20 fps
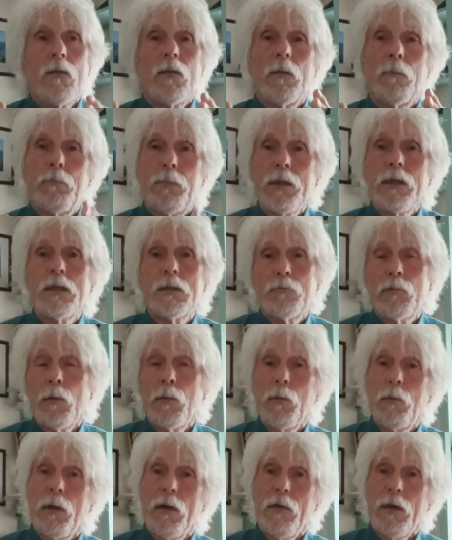The biggest
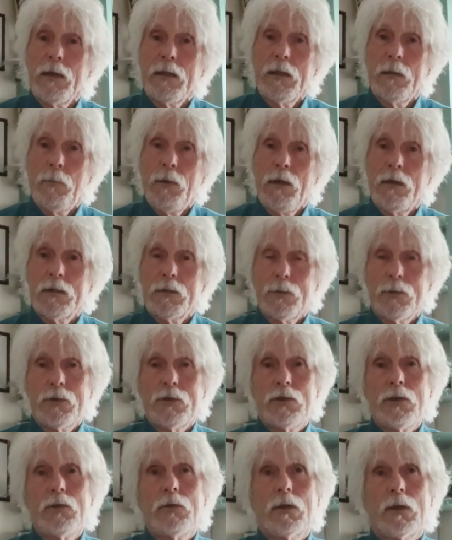problem I've had in the past with
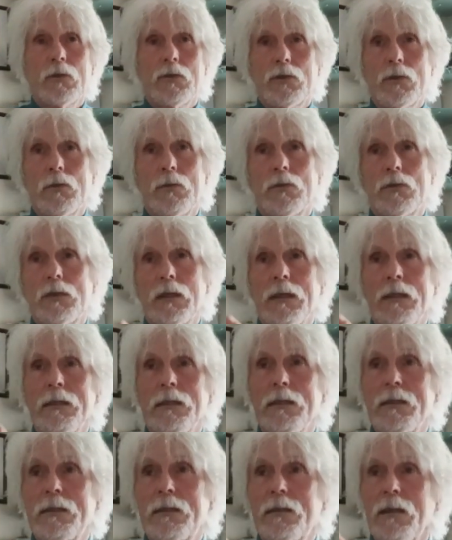studio shoots
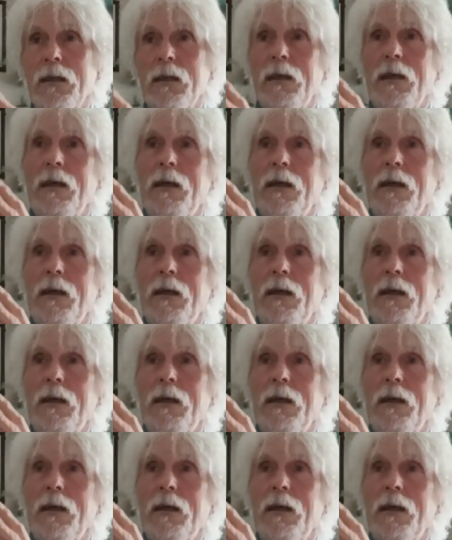is